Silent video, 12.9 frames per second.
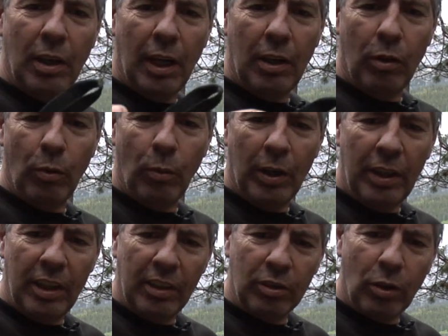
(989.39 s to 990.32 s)
I don't know what
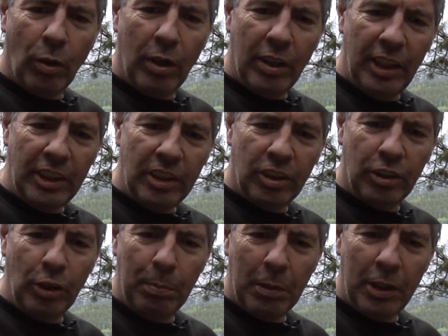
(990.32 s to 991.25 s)
it is, quarter inch
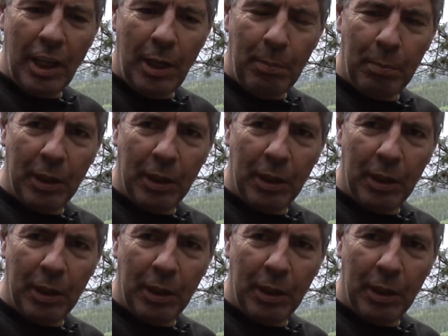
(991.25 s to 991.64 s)
super tape,